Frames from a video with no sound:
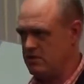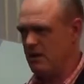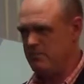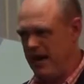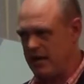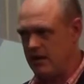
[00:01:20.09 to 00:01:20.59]

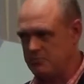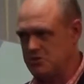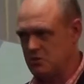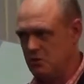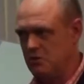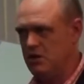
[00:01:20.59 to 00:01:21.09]
like
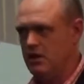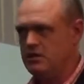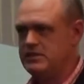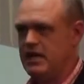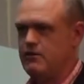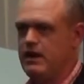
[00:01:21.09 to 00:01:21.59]
backups or
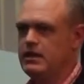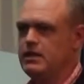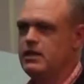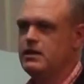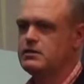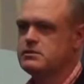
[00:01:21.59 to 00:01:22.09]
data
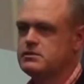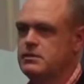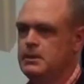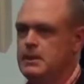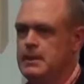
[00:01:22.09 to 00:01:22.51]
analytics,